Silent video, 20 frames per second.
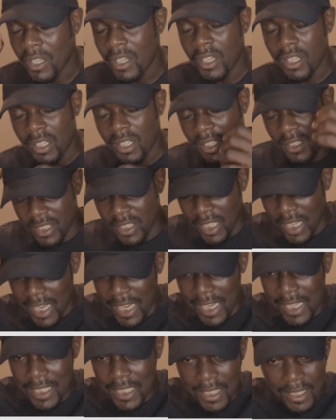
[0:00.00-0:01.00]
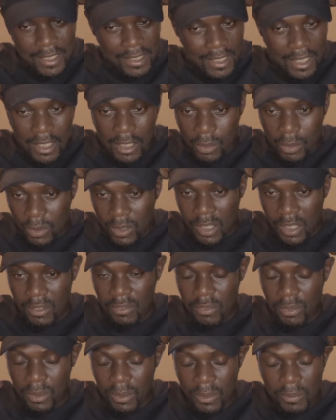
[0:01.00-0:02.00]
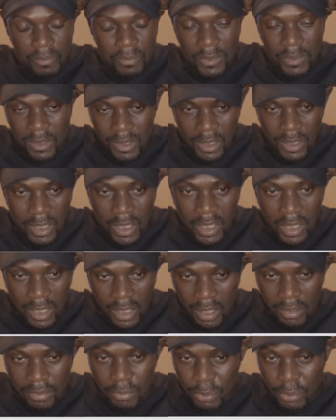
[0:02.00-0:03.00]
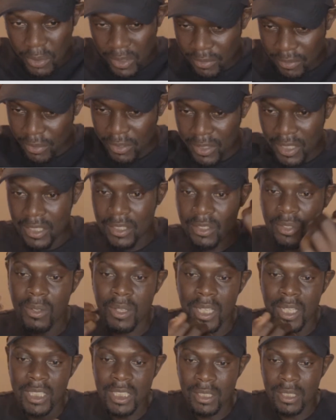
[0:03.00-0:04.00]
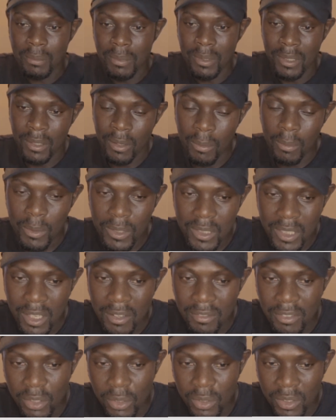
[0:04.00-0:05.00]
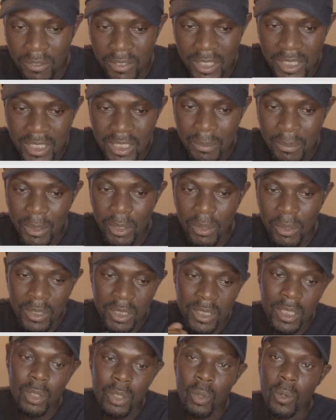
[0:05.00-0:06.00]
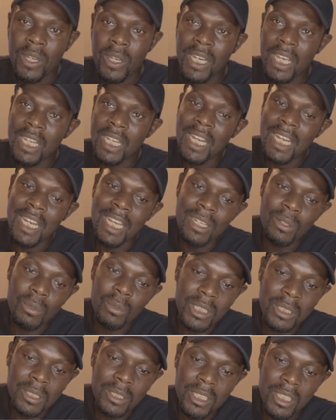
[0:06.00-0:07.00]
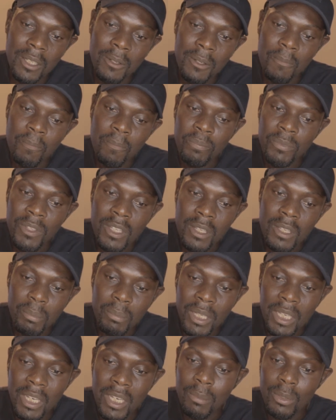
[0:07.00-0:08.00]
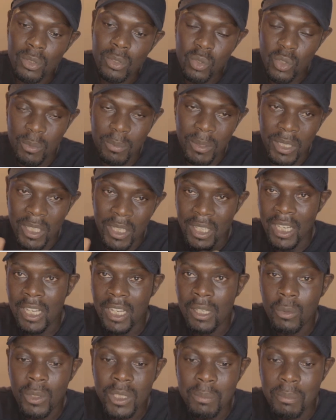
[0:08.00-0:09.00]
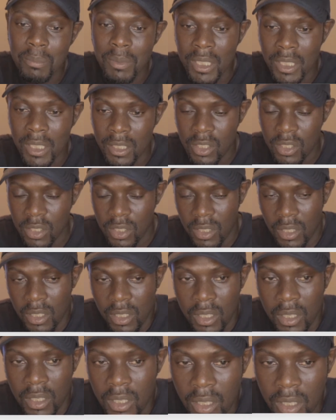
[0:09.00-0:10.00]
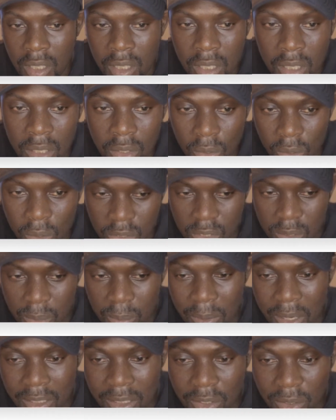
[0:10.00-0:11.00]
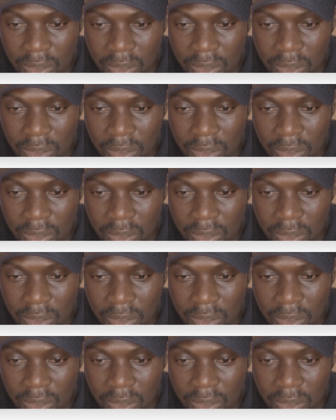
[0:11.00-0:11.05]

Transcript: There's a high chance that they would give you a fully funded scholarship, almost every university, because knowing any language, being able to speak a language means you're smart, you're